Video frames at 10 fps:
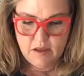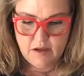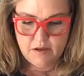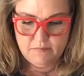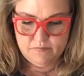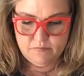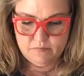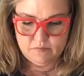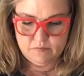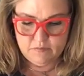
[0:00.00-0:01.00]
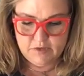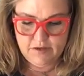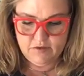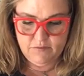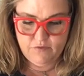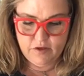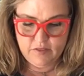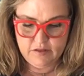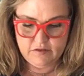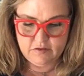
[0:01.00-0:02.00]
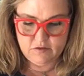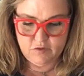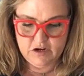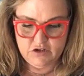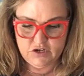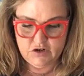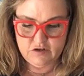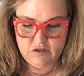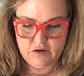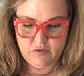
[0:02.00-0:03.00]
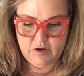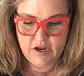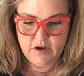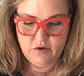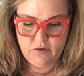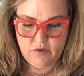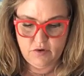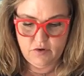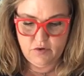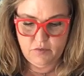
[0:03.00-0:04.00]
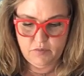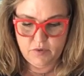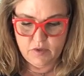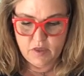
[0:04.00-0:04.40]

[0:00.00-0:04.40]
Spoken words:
have some fun. We're going to share it to the creator group.